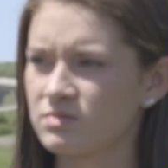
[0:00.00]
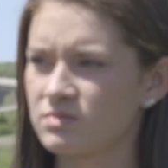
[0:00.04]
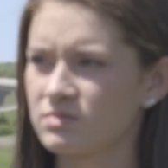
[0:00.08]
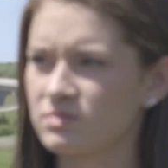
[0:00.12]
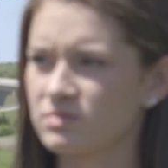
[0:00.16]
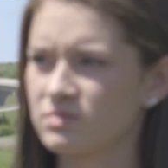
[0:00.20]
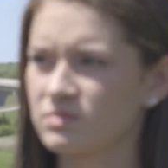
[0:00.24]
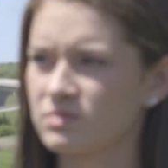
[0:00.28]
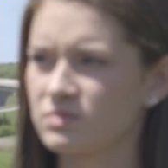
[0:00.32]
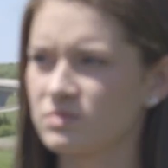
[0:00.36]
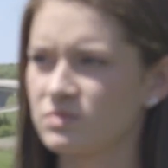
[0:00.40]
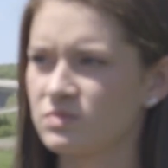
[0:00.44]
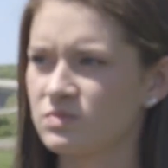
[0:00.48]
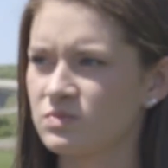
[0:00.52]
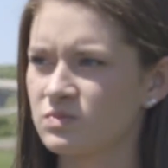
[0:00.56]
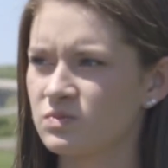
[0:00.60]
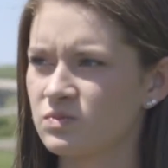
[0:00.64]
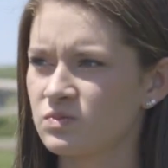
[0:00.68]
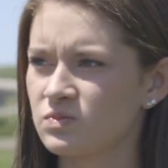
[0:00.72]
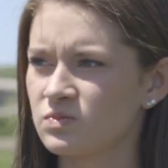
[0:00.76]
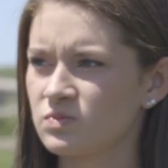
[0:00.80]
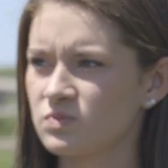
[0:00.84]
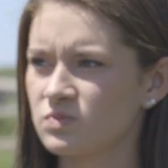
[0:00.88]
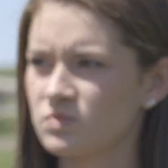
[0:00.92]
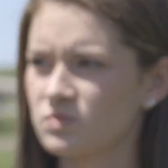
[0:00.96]
was like really
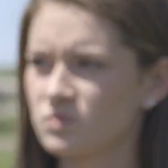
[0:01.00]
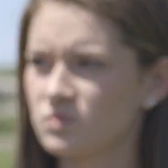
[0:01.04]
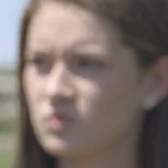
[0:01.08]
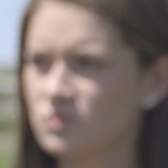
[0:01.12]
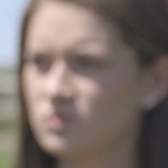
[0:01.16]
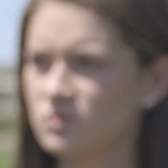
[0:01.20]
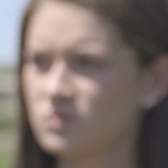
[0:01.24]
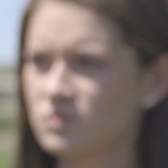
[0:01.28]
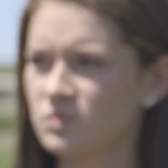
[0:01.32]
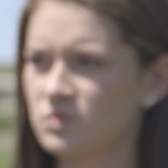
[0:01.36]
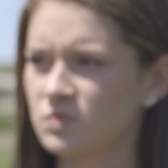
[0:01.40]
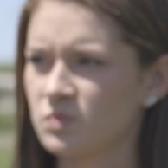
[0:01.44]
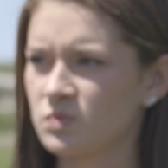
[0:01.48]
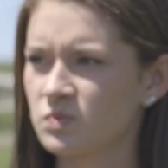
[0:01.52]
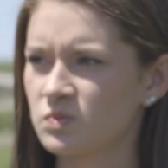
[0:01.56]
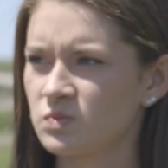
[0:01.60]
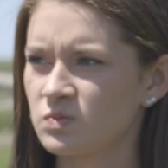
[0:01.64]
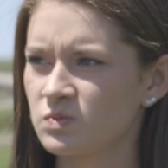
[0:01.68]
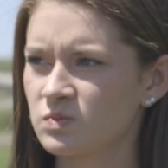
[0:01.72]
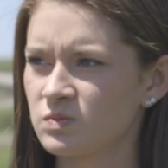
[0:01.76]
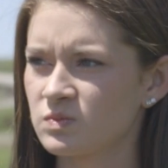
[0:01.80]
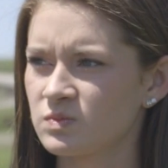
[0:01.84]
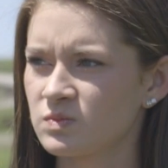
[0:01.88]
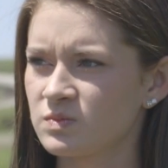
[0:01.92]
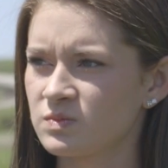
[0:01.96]
severe. He
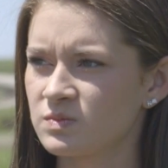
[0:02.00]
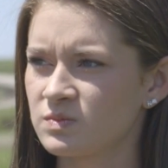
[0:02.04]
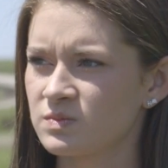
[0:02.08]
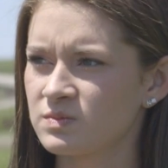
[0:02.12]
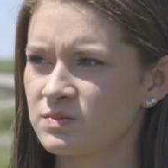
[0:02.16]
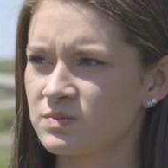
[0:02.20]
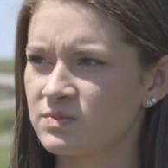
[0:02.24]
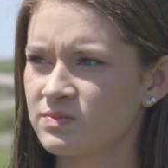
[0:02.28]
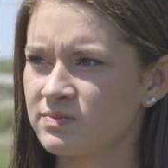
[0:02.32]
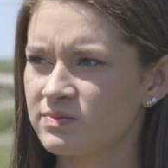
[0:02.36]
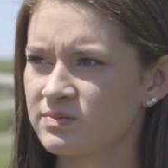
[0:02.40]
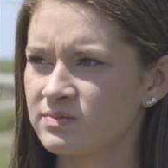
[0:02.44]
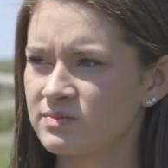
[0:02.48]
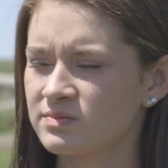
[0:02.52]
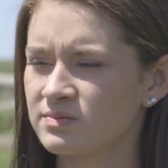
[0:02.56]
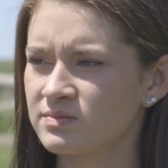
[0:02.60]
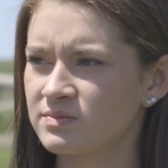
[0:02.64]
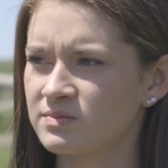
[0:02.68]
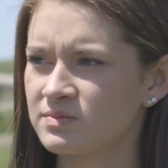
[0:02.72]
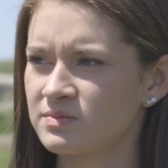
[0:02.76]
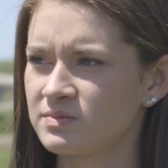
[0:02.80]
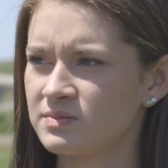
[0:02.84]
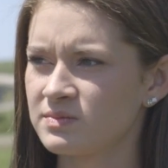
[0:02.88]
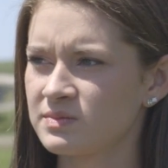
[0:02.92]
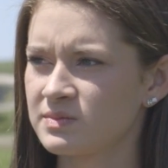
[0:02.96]
was like
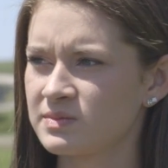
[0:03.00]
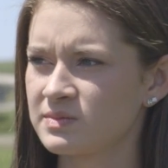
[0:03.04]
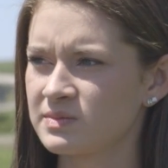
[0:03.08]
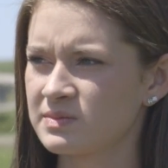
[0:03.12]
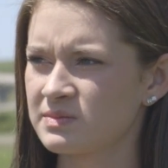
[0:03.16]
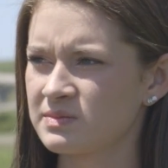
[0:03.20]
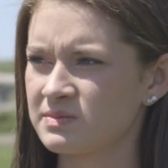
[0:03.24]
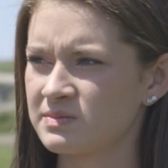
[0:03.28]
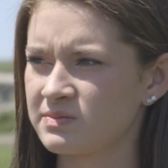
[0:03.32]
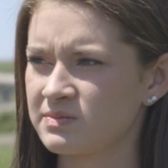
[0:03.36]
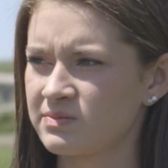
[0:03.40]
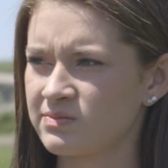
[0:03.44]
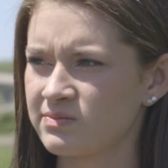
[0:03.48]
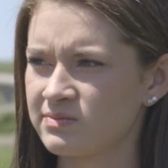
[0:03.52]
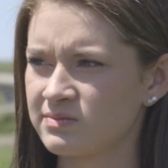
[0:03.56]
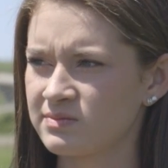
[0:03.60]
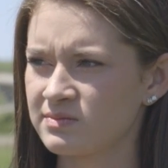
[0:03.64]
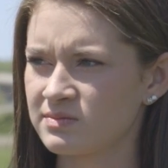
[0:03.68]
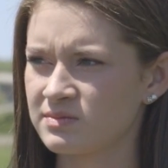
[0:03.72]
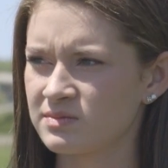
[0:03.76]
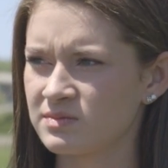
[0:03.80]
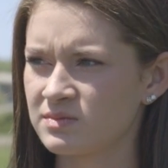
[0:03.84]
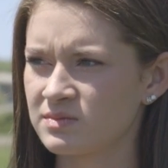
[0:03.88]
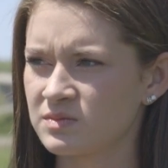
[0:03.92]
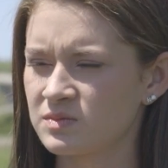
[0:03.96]
asleep
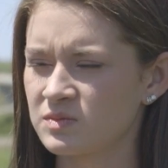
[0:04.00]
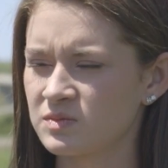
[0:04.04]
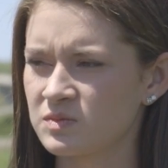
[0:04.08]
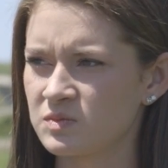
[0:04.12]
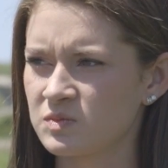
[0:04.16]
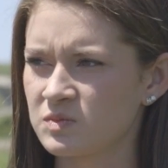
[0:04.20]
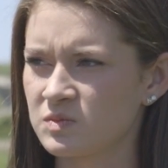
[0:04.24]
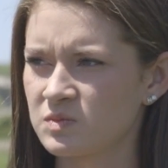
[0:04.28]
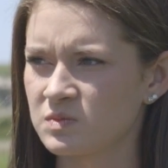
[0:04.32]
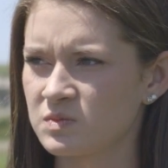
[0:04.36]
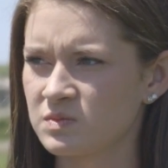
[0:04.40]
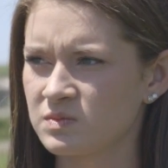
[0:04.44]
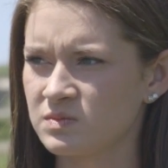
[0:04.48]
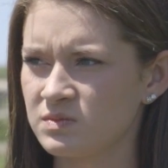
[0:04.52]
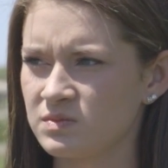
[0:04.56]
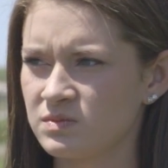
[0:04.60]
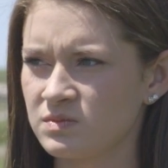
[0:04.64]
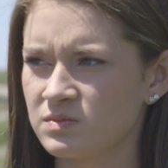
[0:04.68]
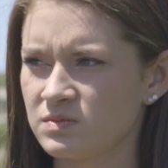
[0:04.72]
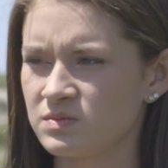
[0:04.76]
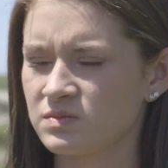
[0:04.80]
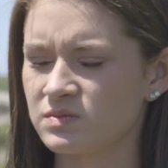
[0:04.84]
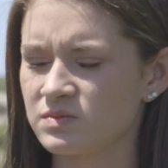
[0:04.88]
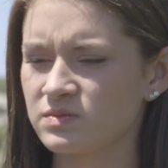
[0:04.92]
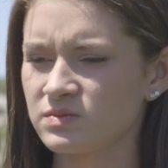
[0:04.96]
for a good
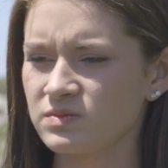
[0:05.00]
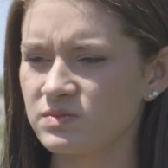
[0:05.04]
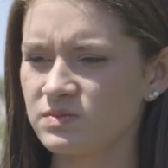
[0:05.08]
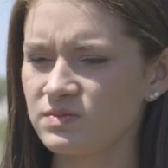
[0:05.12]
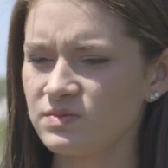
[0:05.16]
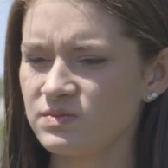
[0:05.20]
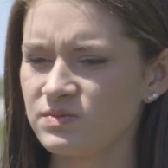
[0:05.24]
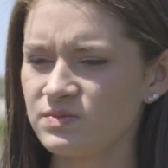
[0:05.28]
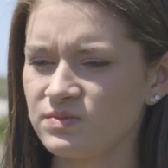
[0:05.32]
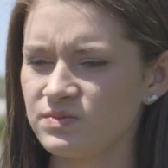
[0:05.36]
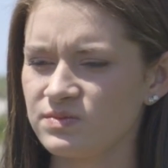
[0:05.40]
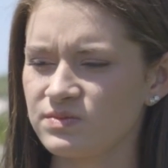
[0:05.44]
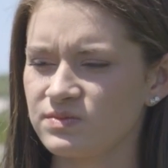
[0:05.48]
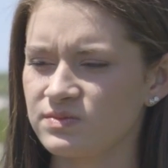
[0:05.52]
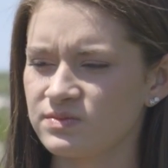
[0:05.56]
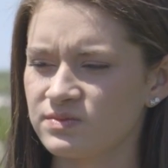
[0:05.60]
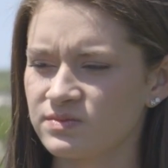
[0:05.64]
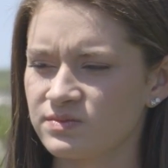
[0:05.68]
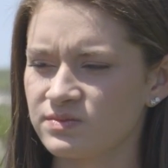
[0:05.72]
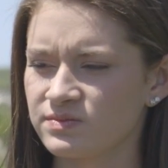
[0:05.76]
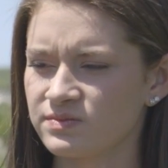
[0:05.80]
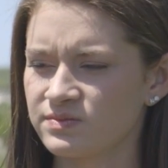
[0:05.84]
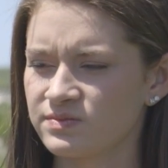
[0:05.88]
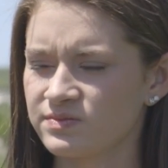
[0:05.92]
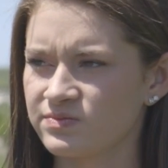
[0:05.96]
2-3
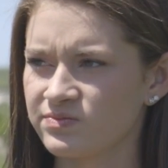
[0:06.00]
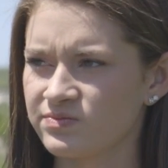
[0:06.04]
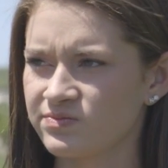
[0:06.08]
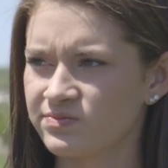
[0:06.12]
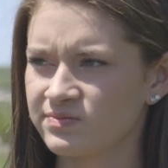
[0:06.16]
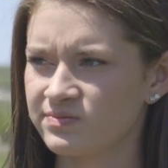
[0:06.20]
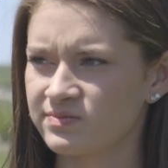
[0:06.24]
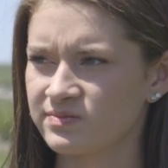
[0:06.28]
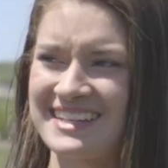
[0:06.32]
months.